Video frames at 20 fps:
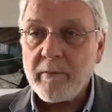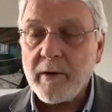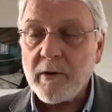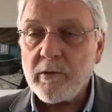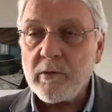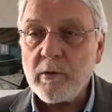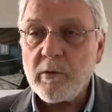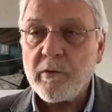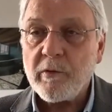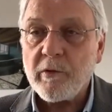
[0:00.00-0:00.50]

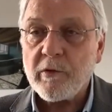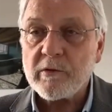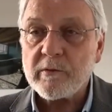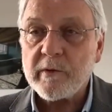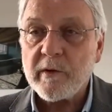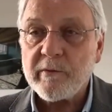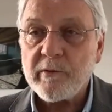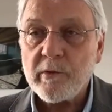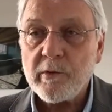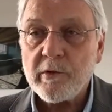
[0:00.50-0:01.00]
about new
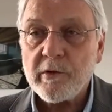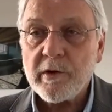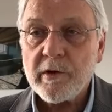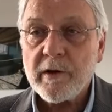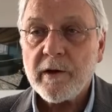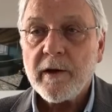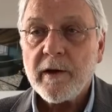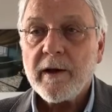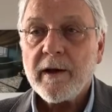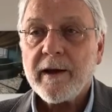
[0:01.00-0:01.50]
forms of
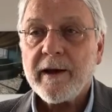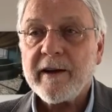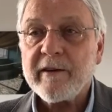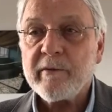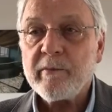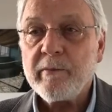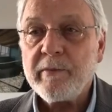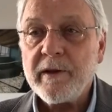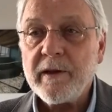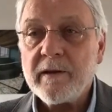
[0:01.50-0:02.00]
work
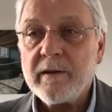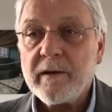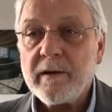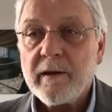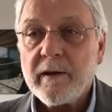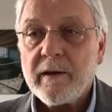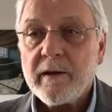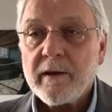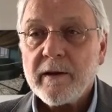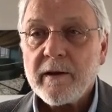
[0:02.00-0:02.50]
have
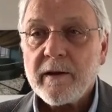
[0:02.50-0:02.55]
been,